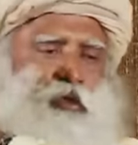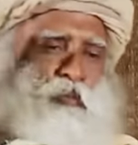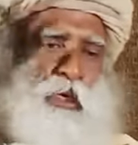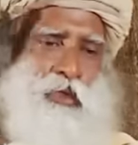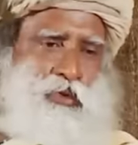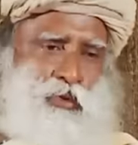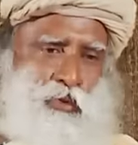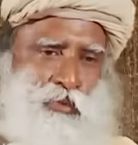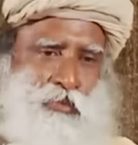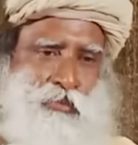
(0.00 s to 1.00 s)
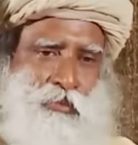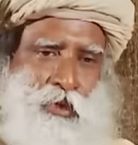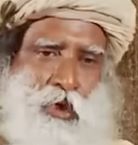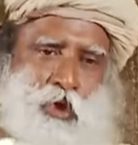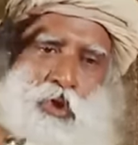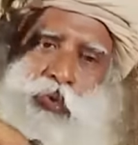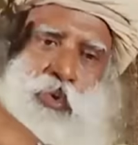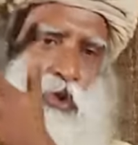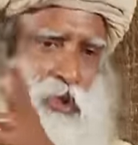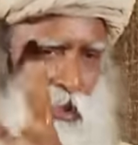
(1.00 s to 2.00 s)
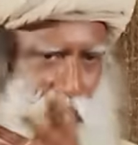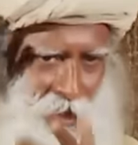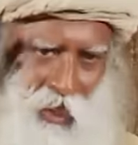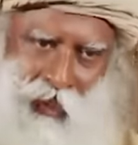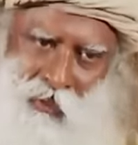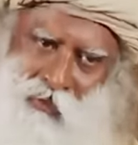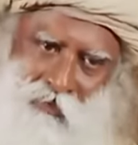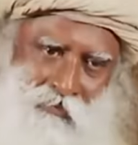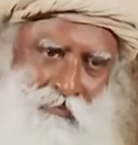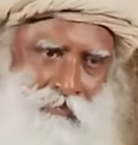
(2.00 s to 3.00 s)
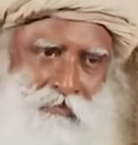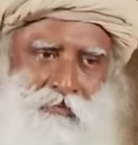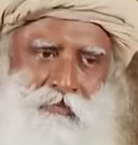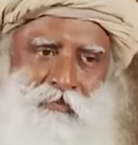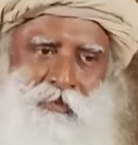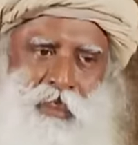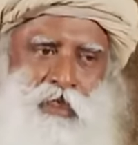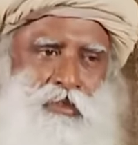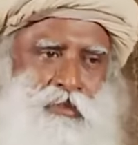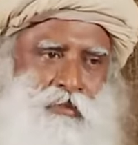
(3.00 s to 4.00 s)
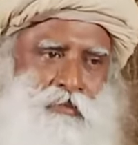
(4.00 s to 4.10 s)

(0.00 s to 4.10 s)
to pass through, you wouldn't see this hand, yes?